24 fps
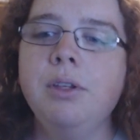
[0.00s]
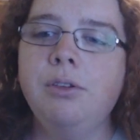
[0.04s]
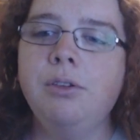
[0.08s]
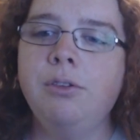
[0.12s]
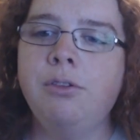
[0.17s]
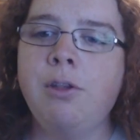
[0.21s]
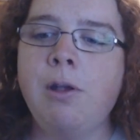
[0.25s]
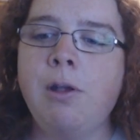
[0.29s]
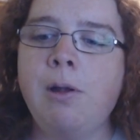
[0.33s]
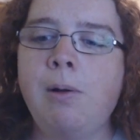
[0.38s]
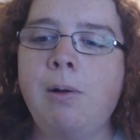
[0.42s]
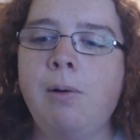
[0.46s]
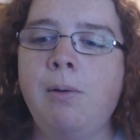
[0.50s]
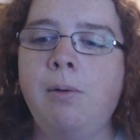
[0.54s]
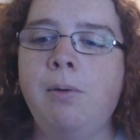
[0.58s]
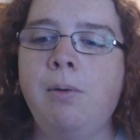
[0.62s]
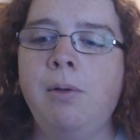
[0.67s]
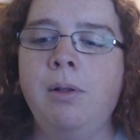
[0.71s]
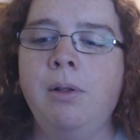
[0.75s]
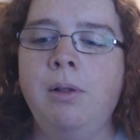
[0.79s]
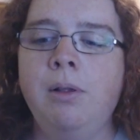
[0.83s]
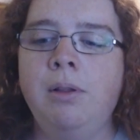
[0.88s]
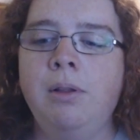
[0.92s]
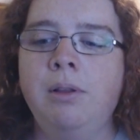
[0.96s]

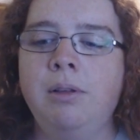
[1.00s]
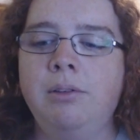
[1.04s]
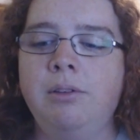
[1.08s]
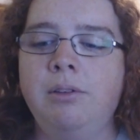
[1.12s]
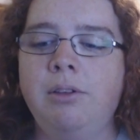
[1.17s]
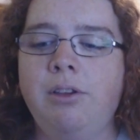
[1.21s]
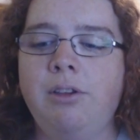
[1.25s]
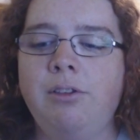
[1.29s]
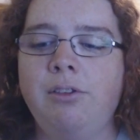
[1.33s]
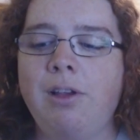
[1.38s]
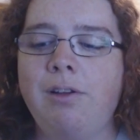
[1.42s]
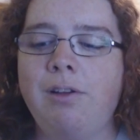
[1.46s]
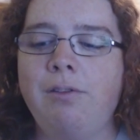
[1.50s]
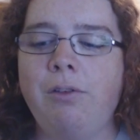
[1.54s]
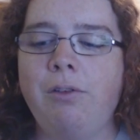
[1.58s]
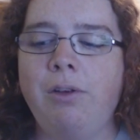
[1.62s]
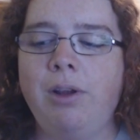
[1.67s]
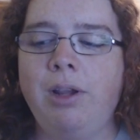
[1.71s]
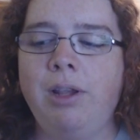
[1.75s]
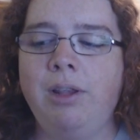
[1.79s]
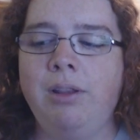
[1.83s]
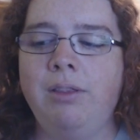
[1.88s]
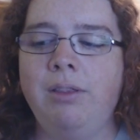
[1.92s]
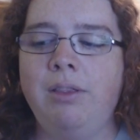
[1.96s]
So
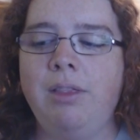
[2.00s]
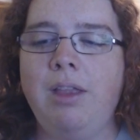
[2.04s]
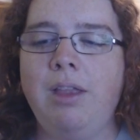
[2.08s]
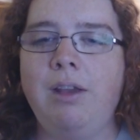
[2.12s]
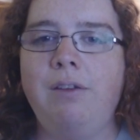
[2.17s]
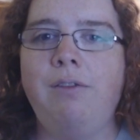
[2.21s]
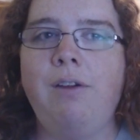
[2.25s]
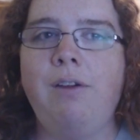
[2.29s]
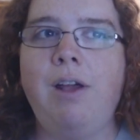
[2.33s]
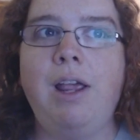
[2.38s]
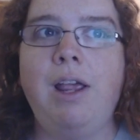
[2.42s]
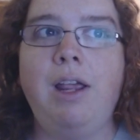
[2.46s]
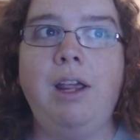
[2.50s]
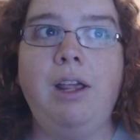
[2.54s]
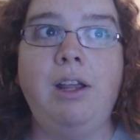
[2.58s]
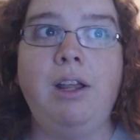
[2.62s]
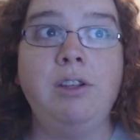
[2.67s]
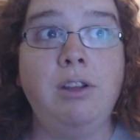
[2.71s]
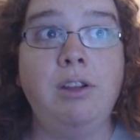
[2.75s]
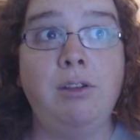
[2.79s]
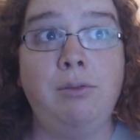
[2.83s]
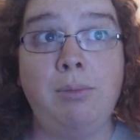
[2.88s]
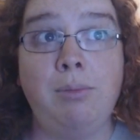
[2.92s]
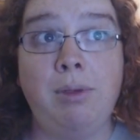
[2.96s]
discovering that if I
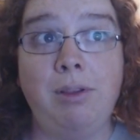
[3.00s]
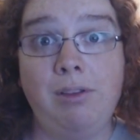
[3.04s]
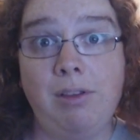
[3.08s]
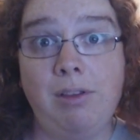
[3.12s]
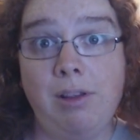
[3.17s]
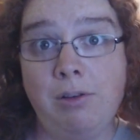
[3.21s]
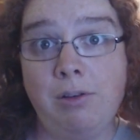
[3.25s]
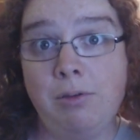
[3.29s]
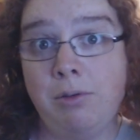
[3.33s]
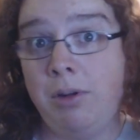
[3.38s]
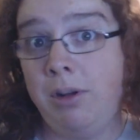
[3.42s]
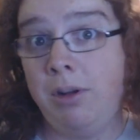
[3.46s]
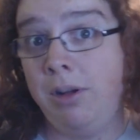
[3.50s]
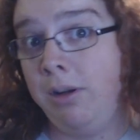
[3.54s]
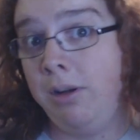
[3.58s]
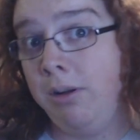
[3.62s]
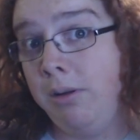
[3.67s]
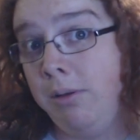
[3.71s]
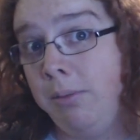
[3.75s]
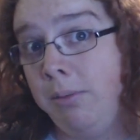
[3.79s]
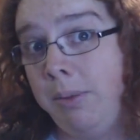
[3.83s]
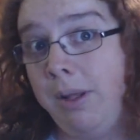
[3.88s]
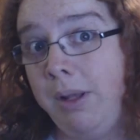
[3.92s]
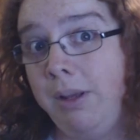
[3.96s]
adjust my schedule a
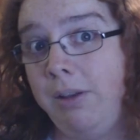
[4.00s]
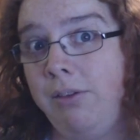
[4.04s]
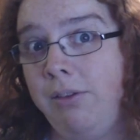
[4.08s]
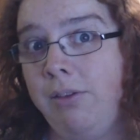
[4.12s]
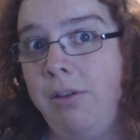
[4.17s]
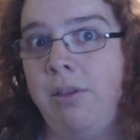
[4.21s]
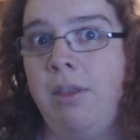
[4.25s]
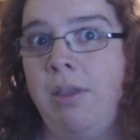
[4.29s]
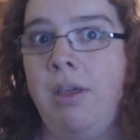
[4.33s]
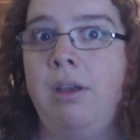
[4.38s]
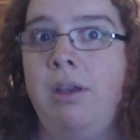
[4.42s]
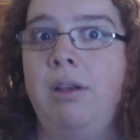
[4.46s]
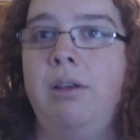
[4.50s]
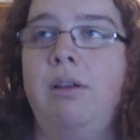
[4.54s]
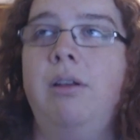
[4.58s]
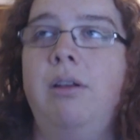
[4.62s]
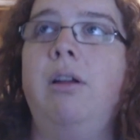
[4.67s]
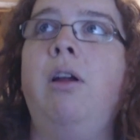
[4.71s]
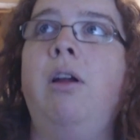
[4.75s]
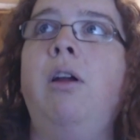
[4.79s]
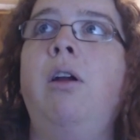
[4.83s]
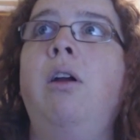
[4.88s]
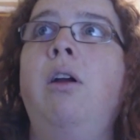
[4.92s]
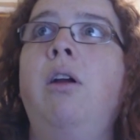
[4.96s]
little bit so that
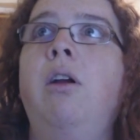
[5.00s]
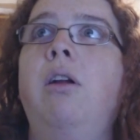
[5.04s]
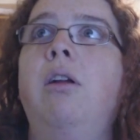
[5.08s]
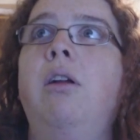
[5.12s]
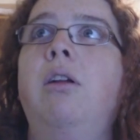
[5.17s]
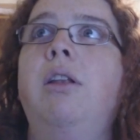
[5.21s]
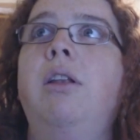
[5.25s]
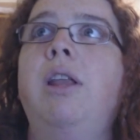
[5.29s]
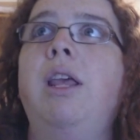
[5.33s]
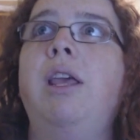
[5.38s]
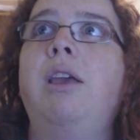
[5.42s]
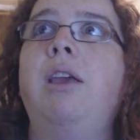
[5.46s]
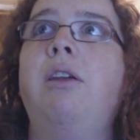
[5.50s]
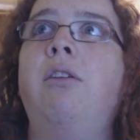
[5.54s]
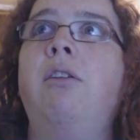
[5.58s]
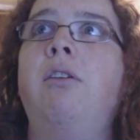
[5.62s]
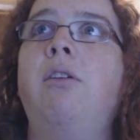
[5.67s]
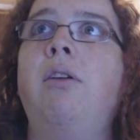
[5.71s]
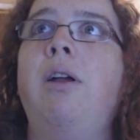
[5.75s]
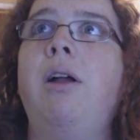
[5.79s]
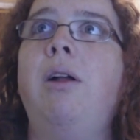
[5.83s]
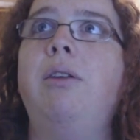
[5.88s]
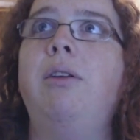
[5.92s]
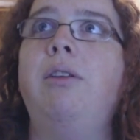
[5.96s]
her taking
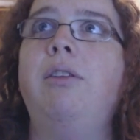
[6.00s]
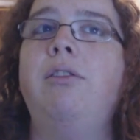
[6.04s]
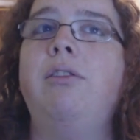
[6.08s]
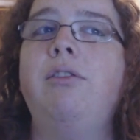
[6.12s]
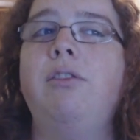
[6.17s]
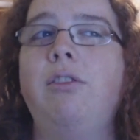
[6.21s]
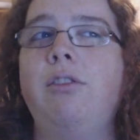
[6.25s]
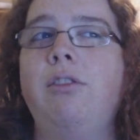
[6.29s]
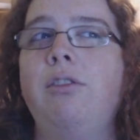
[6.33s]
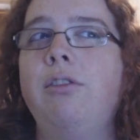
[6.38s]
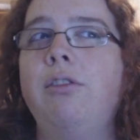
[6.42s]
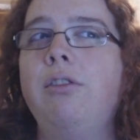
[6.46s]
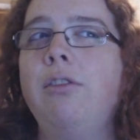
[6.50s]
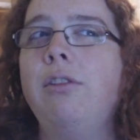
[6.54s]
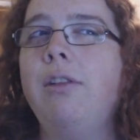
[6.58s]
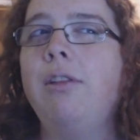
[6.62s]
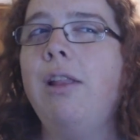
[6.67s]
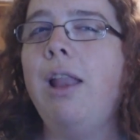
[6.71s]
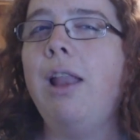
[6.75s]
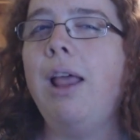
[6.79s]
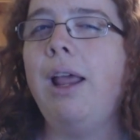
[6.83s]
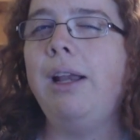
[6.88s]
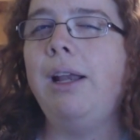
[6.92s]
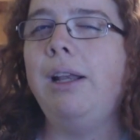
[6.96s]
her out is just
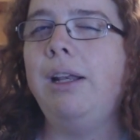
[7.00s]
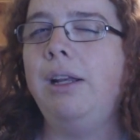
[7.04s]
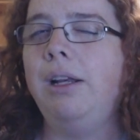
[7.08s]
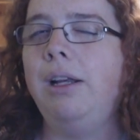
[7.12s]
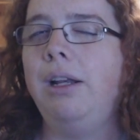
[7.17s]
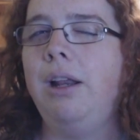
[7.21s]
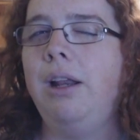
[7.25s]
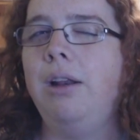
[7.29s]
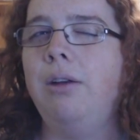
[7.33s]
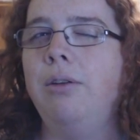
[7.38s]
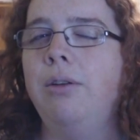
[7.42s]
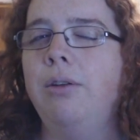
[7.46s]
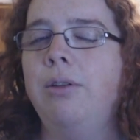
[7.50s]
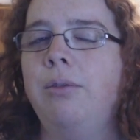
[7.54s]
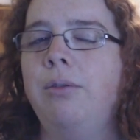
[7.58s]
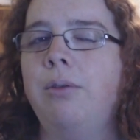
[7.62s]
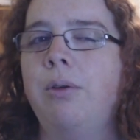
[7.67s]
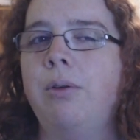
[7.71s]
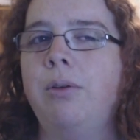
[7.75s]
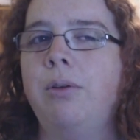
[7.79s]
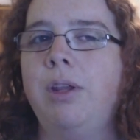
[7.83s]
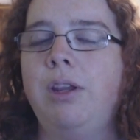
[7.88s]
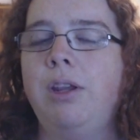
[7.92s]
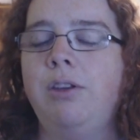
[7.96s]
slightly later in the
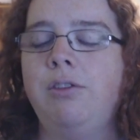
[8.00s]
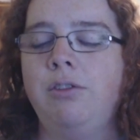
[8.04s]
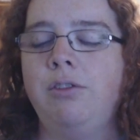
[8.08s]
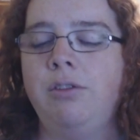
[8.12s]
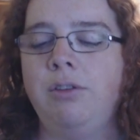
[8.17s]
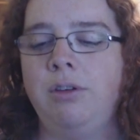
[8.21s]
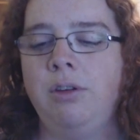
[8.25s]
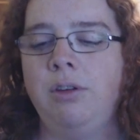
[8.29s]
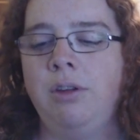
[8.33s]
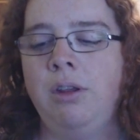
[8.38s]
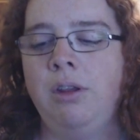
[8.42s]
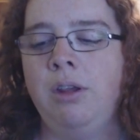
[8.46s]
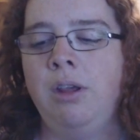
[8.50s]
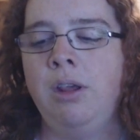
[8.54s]
rotation,